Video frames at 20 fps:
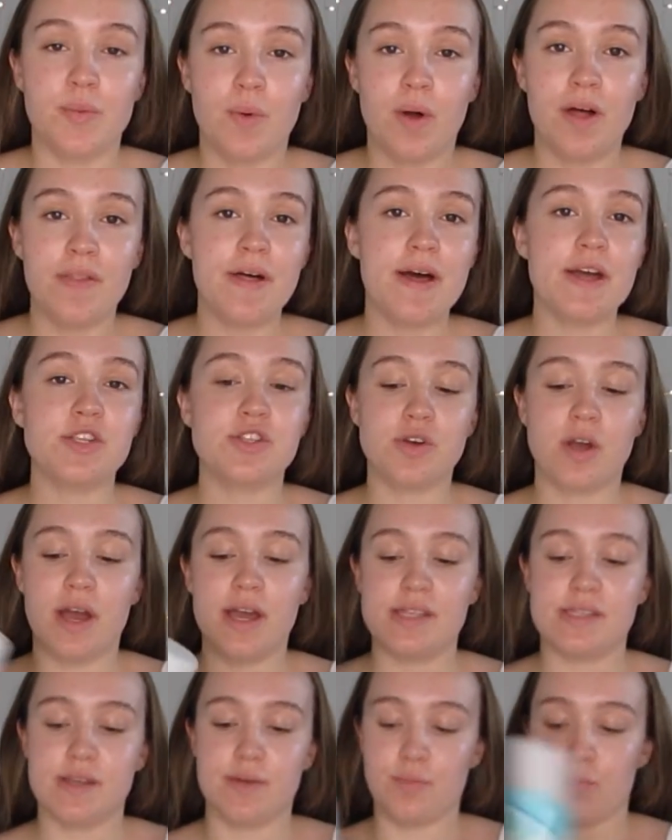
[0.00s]
while that
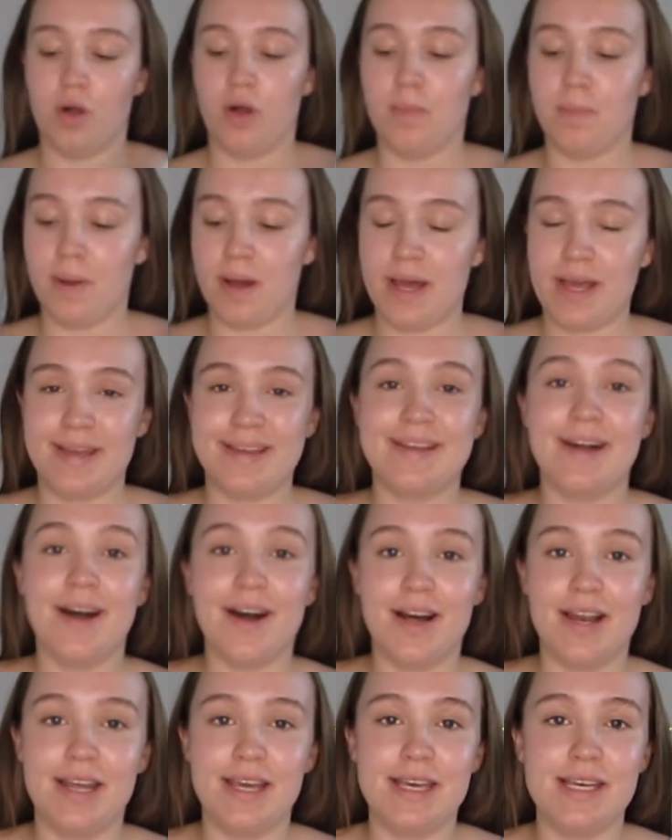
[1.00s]
dries and while my
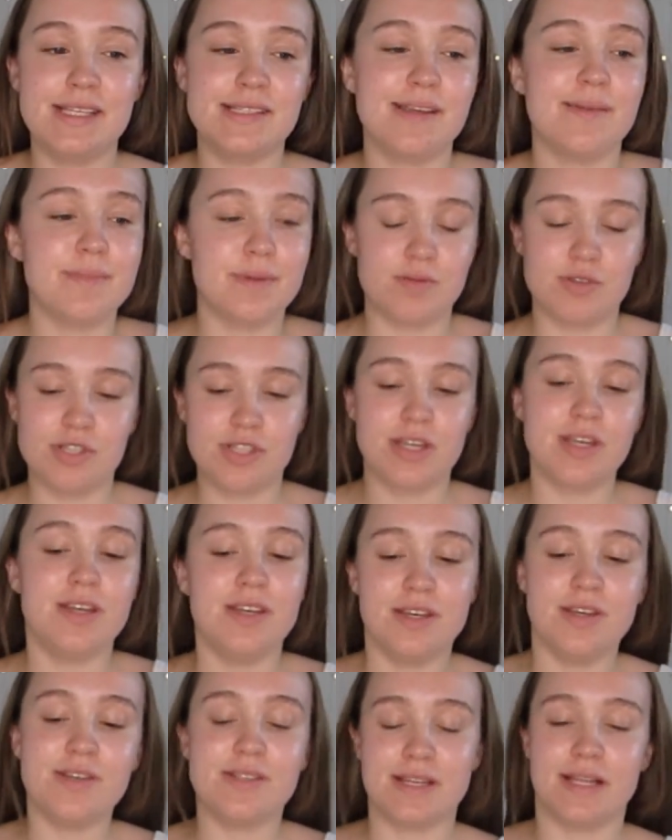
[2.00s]
curl heats up, I'm just going
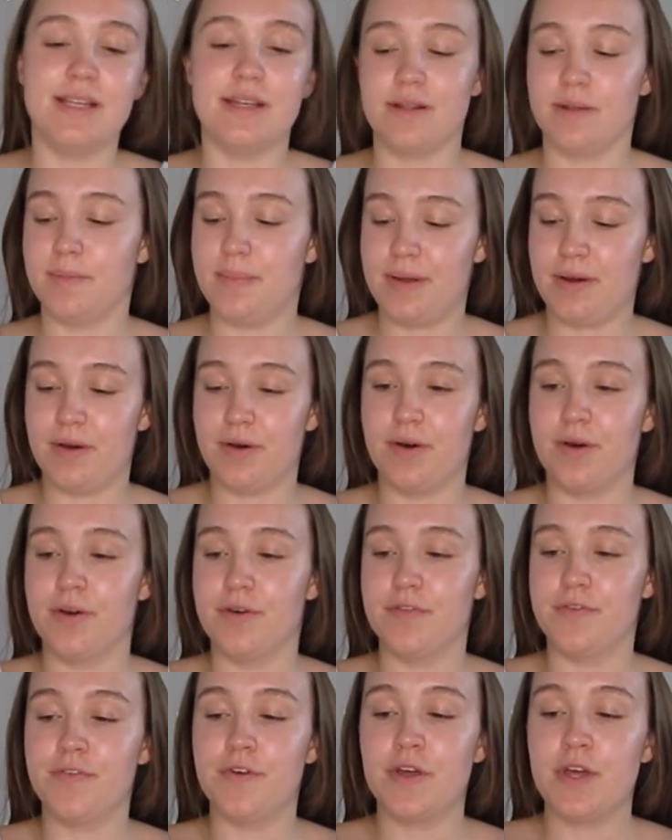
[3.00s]
to use a little bit
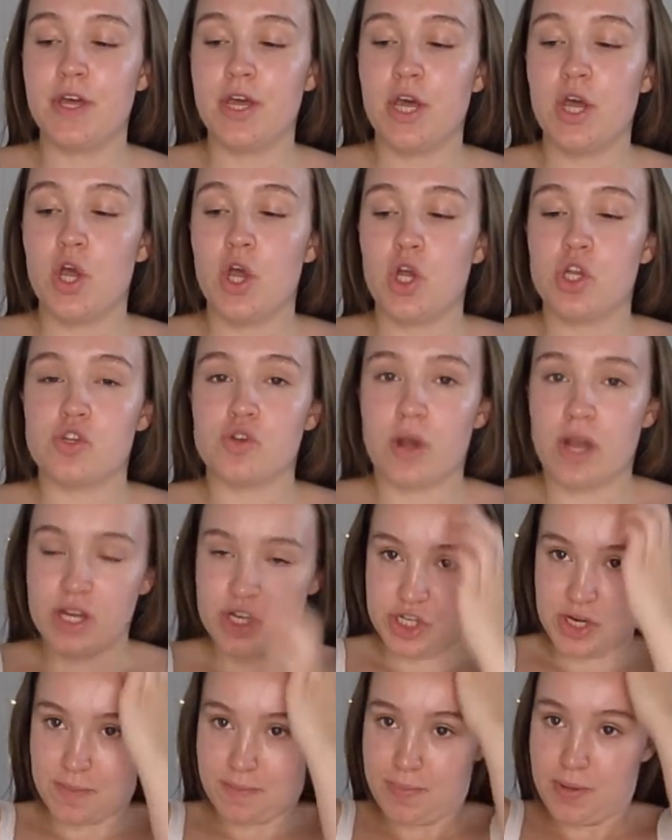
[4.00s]
of dry
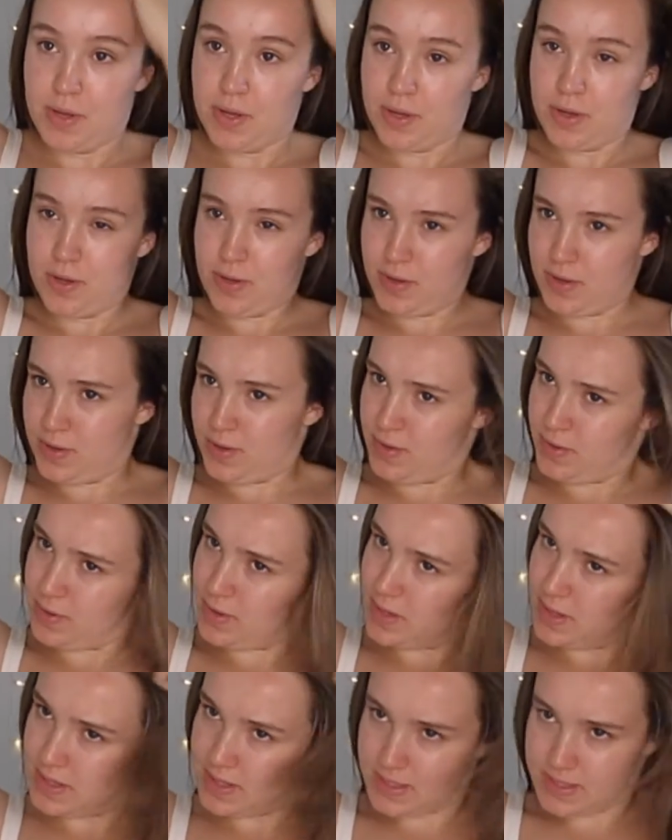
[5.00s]
shampoo
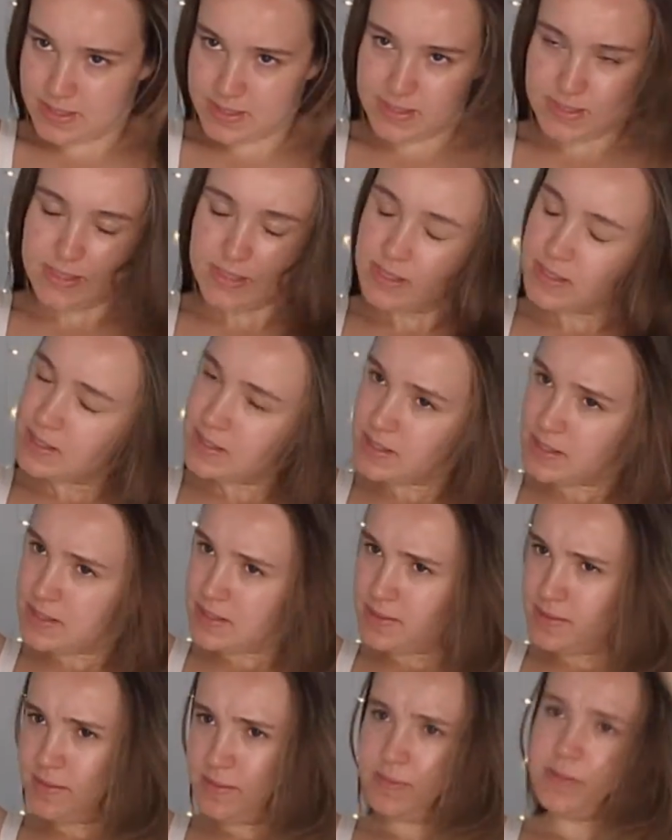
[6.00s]

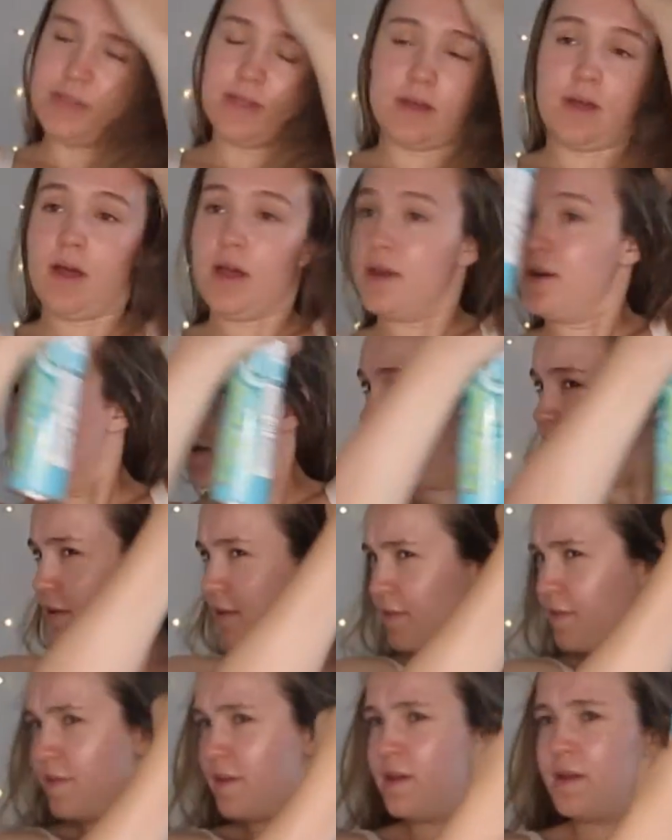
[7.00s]
to kind
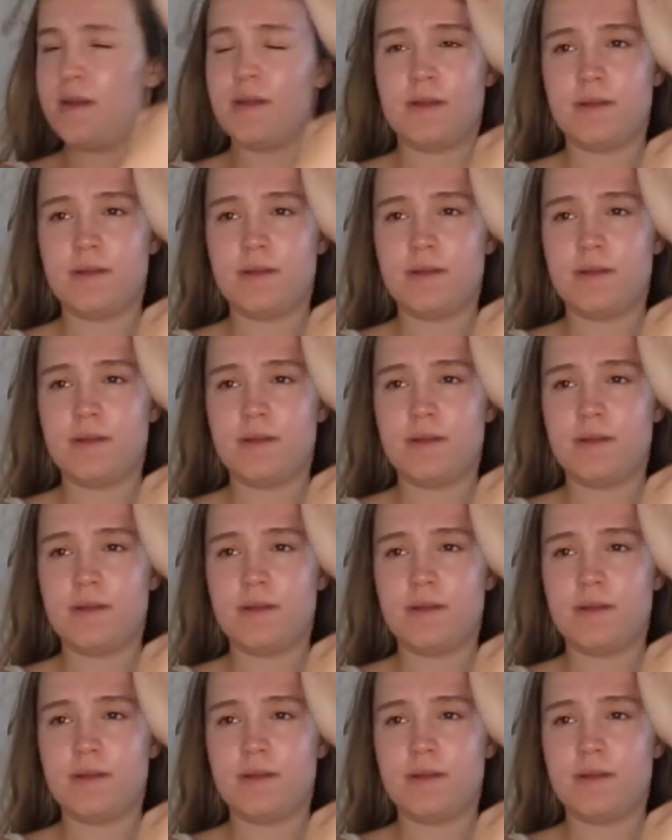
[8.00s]
of